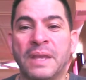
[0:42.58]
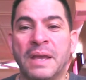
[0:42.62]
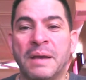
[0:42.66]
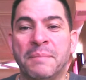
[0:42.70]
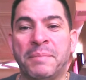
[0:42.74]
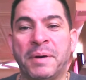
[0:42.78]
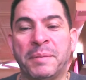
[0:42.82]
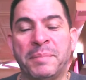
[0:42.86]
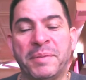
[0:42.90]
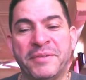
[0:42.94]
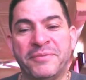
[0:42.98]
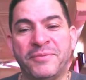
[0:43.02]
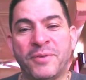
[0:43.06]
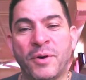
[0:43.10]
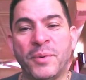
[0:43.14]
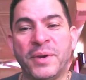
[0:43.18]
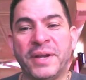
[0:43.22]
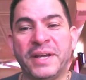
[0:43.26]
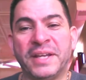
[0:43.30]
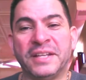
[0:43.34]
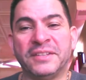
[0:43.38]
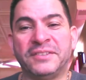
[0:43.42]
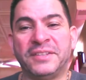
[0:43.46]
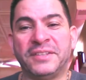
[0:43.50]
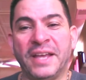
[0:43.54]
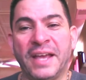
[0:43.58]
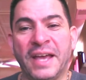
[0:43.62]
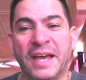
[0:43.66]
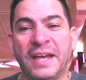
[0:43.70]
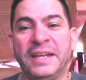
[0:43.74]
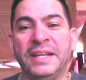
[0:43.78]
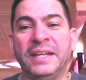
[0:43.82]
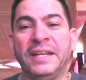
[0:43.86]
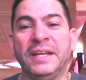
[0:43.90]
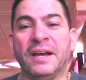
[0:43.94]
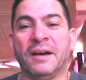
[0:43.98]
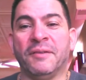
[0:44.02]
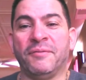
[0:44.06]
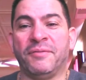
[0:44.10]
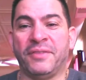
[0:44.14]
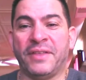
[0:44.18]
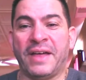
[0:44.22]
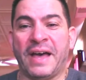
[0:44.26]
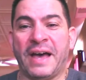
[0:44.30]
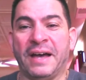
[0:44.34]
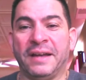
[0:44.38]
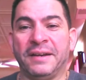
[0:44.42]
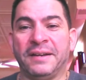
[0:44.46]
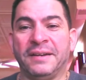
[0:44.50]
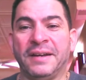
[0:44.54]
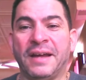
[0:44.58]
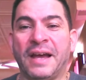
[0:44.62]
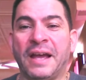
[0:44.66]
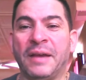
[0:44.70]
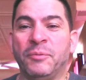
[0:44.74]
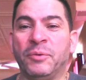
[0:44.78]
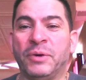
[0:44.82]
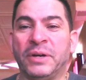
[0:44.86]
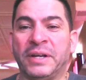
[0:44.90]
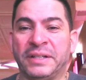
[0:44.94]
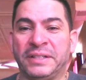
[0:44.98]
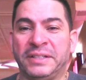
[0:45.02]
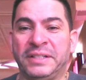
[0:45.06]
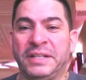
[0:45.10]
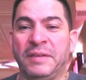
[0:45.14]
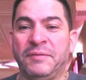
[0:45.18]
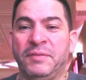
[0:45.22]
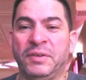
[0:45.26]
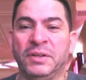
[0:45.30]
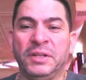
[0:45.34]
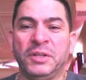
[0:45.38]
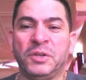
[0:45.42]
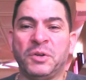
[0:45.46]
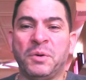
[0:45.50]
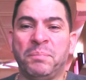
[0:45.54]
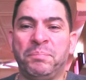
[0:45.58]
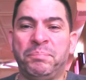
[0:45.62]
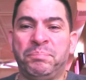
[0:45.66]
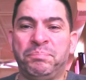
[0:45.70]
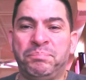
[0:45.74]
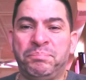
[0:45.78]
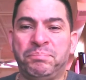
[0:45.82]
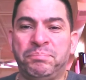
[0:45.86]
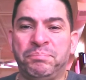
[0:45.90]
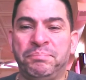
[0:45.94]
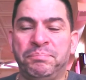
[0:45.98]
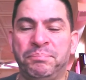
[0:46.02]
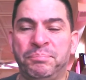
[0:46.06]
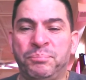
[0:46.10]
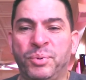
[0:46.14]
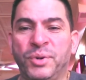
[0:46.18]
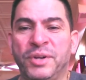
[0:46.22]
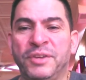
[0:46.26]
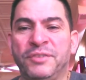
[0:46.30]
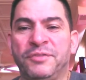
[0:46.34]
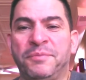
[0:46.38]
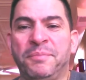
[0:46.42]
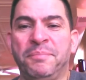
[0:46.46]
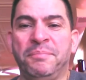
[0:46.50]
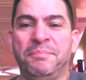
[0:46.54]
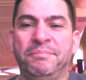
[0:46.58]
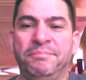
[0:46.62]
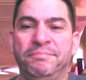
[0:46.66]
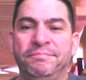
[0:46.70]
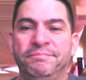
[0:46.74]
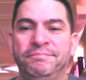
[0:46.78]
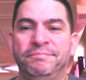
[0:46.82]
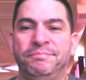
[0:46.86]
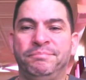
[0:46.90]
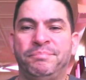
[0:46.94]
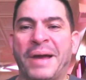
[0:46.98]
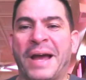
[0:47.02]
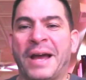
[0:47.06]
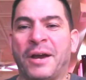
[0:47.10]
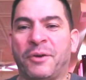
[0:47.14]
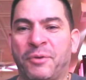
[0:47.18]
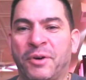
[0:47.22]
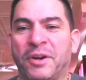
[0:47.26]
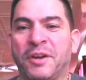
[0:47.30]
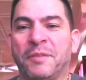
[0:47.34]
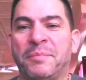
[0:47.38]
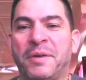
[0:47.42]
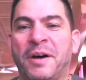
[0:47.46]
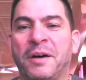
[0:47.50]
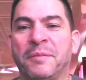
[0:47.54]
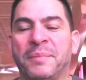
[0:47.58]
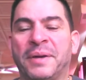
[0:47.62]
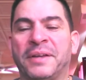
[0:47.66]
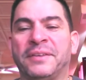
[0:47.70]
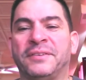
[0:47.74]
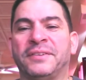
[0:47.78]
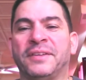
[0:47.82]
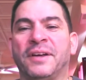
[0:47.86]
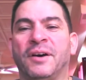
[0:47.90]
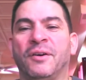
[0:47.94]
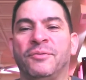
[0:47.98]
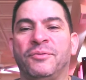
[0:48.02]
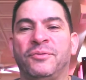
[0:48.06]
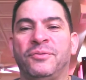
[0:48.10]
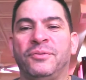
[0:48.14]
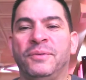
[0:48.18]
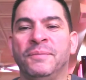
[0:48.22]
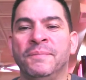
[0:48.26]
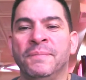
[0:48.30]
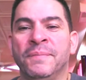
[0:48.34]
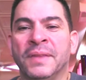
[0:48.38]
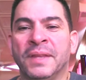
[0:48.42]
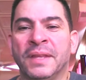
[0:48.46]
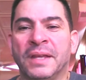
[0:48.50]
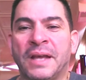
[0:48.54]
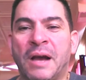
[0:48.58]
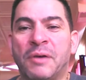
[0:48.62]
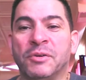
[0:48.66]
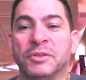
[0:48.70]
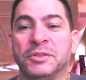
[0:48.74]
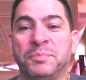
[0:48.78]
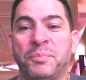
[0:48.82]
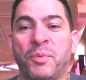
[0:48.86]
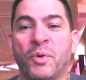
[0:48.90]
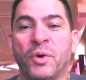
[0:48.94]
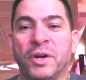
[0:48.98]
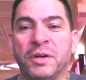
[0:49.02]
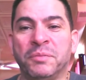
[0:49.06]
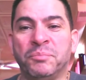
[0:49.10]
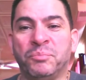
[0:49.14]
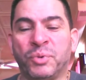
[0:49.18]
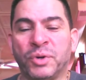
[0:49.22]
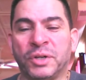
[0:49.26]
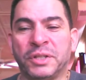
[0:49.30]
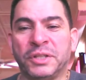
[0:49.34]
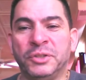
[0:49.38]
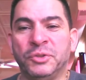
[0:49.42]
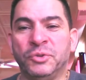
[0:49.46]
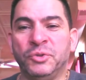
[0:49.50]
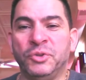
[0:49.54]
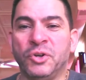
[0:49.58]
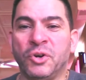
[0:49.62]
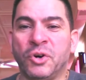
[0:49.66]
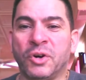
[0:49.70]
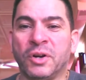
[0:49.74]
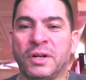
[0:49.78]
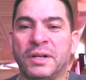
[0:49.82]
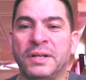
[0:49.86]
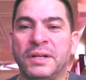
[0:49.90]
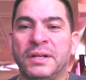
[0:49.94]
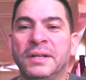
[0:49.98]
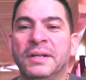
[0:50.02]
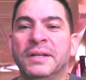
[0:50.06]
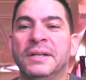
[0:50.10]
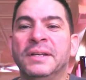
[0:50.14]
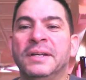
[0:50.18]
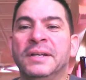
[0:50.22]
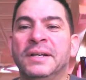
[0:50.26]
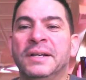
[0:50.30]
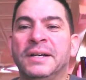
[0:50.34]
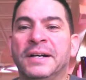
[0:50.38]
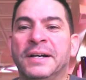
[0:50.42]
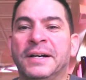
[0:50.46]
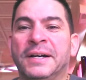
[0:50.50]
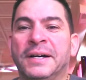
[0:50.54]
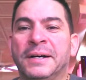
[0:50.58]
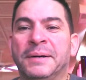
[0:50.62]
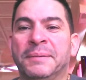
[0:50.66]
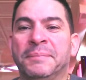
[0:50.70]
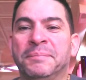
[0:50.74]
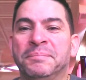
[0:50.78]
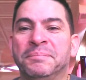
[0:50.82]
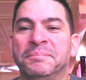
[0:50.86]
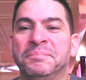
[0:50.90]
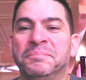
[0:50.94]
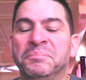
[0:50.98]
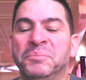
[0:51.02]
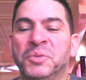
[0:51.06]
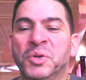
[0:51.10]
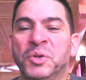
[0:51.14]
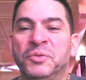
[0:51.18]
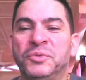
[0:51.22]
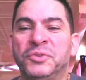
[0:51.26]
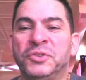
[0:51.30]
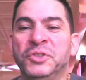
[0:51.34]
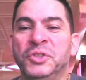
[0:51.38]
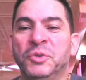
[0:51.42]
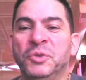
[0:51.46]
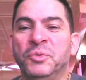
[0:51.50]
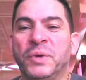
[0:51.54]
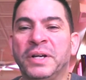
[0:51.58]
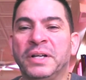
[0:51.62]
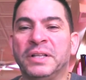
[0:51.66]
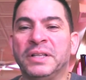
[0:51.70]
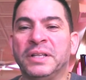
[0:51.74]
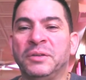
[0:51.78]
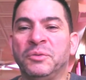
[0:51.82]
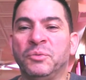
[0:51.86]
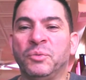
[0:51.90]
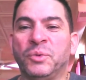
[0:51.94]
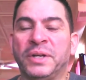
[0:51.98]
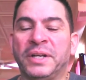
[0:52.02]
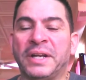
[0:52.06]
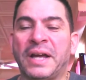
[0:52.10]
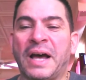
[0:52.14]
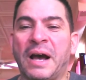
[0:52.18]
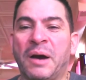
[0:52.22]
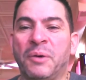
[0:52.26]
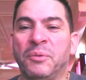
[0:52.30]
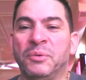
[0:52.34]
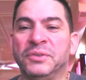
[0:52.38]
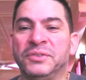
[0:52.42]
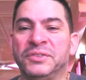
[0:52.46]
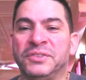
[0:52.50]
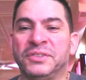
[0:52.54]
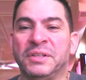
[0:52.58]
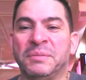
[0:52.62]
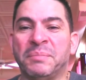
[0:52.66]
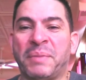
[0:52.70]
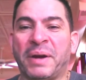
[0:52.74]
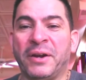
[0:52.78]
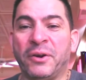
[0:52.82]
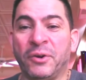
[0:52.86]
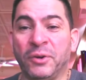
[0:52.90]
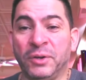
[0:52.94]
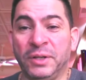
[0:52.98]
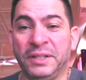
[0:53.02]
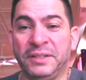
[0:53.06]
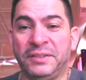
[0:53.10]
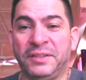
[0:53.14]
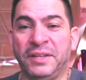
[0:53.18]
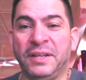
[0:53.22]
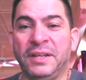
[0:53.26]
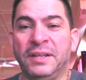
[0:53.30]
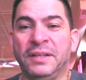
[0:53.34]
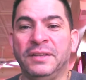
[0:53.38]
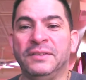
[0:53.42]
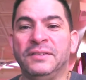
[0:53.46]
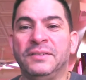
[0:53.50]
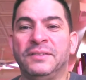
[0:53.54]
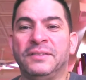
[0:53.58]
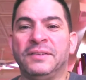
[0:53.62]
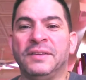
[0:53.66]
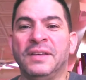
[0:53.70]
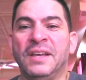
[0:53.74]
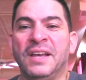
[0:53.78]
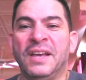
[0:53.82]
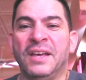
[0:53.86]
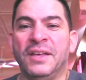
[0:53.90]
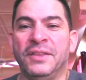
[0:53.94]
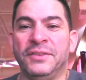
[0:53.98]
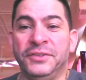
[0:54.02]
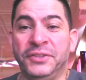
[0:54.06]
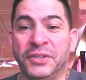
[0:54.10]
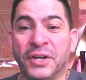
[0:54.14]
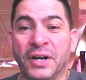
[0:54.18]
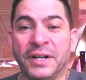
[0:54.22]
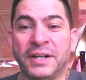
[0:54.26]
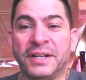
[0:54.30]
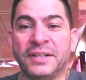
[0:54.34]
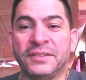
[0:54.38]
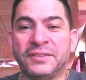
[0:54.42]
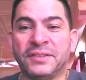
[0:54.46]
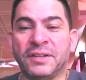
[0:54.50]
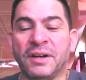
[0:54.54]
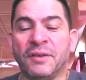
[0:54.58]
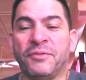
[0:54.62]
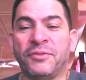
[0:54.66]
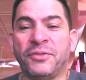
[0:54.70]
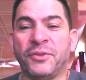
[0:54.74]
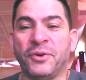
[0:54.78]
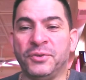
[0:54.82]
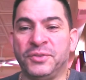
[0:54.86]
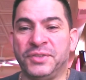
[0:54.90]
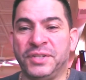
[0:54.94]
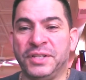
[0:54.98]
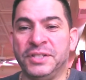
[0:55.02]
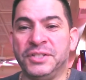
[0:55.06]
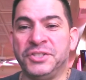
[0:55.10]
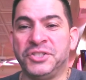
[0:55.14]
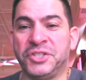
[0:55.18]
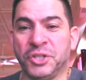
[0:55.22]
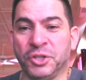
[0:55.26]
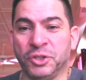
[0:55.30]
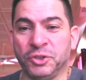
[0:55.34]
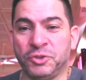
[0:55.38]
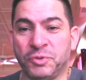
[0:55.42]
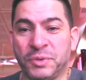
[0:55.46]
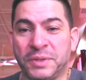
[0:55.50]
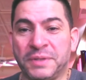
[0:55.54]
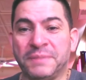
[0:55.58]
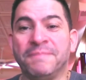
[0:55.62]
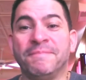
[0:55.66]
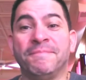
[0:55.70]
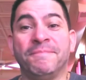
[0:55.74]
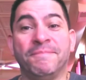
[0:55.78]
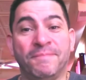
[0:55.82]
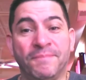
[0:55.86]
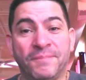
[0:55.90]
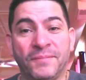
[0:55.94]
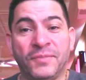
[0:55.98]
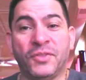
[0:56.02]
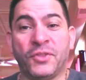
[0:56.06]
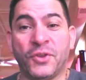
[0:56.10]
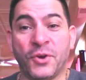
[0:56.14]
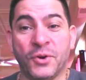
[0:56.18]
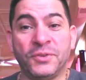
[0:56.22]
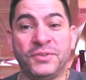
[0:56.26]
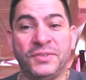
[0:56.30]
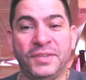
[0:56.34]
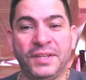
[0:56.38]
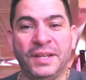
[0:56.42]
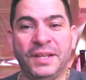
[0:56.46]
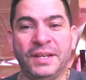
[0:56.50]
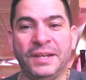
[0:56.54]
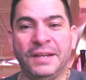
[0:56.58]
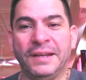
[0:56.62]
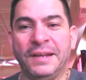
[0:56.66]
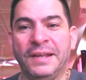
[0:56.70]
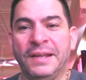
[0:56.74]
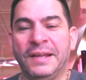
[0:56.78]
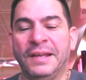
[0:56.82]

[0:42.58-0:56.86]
But before we get into any of that, I want to give you a little brief background about myself. I was born in Brooklyn, New York, moved to New England when I was in my early teens, youngest of 13 children, 13,